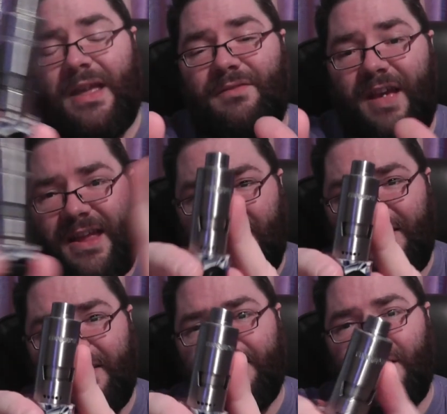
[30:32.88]
if you're
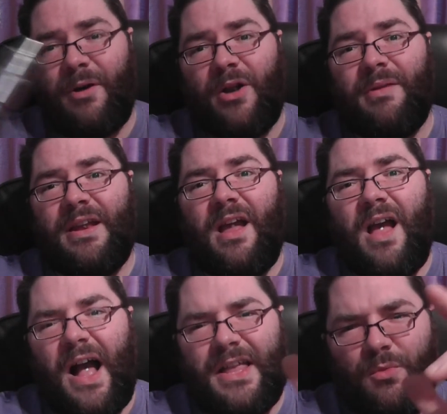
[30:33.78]
into your sub-ohming
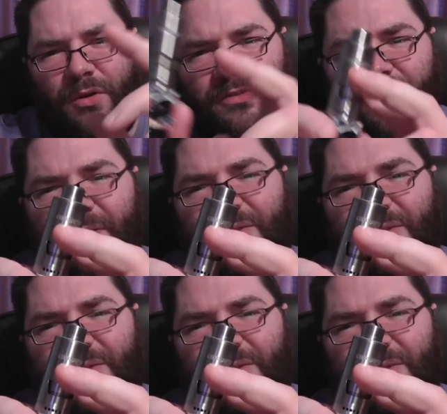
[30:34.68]
and you want something